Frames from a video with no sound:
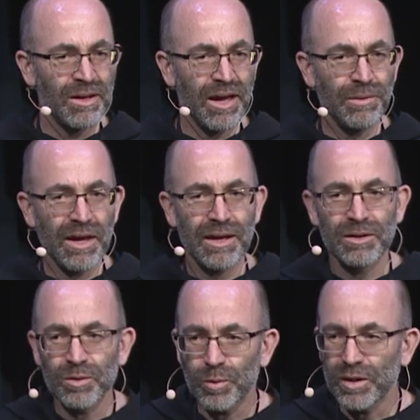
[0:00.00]
And
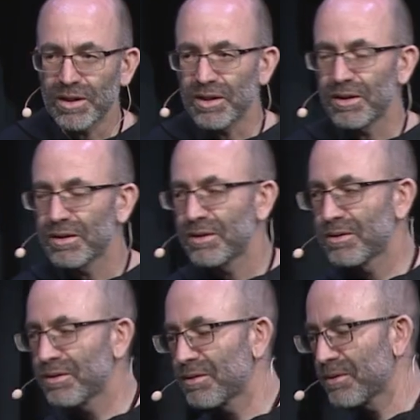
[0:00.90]
then we
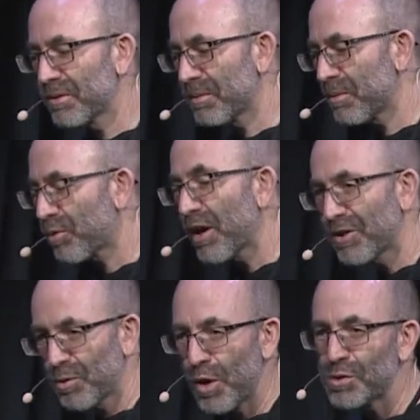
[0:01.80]
prayed
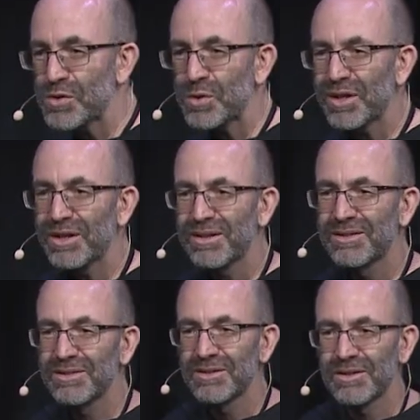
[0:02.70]
the rosary,
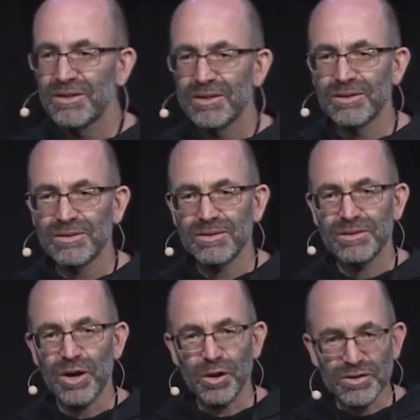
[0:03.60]

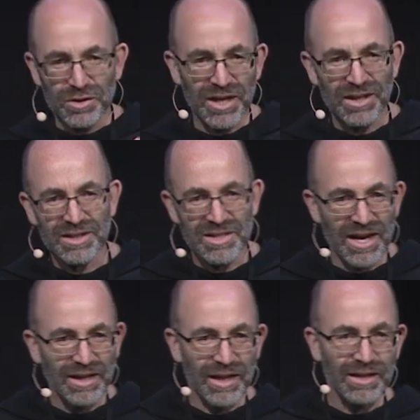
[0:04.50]
alternating
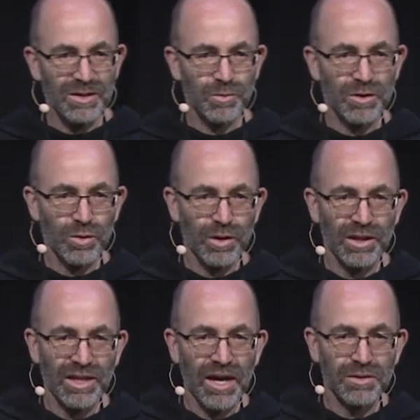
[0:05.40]
decades between
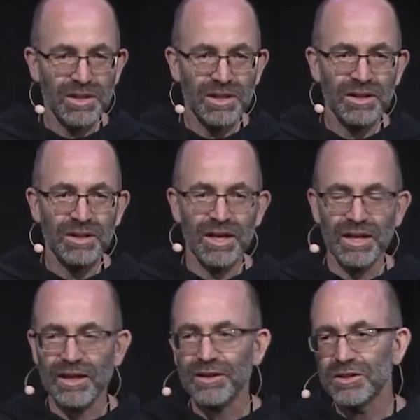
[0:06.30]
Chaldean and
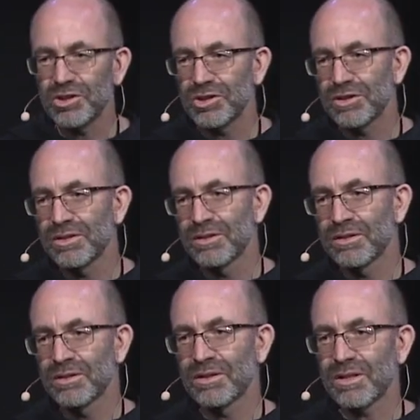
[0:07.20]
English
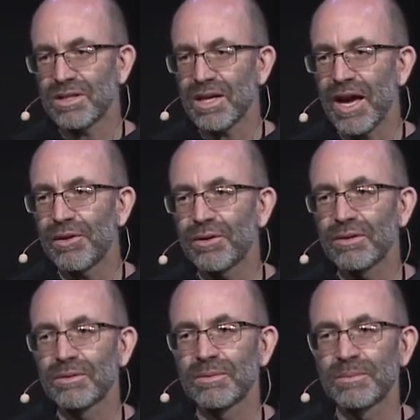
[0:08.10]
together.
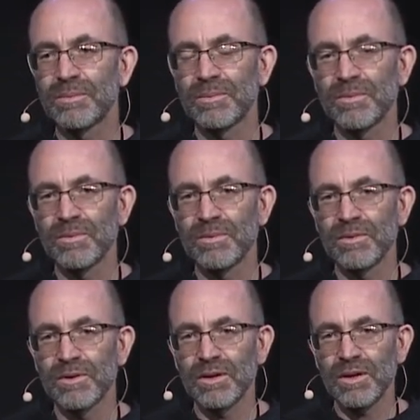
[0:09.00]

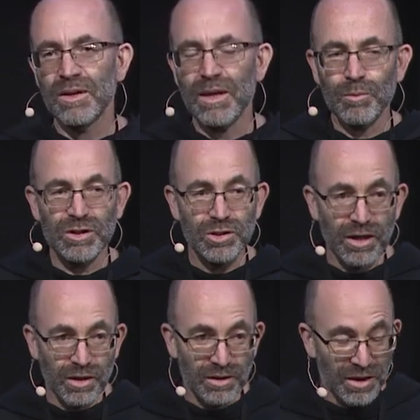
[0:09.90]
Then we
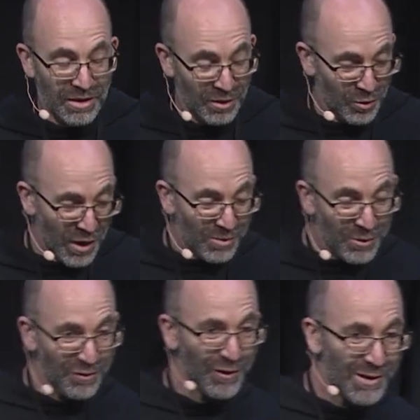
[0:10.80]
shared an incredible
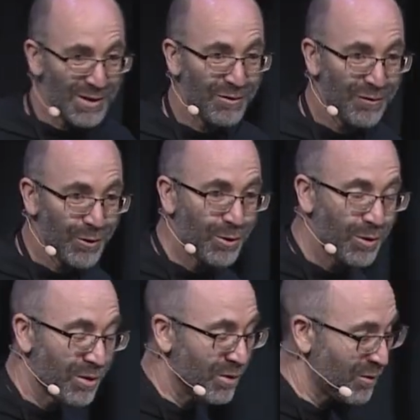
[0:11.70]
feast of
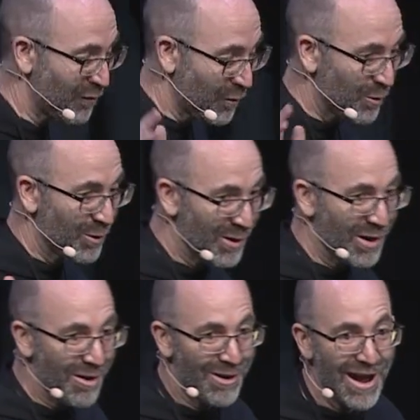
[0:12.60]
food. Food in
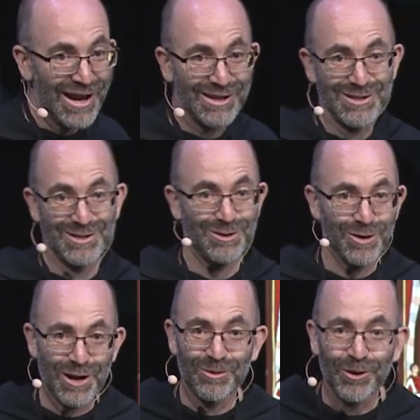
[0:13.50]
Iraq is
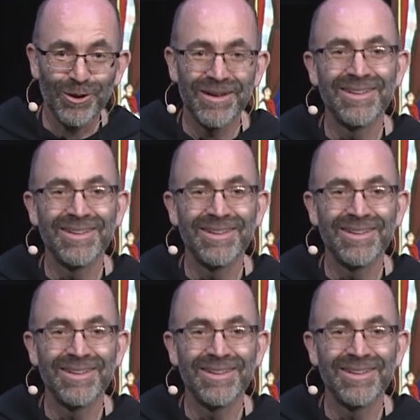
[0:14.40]
incredible.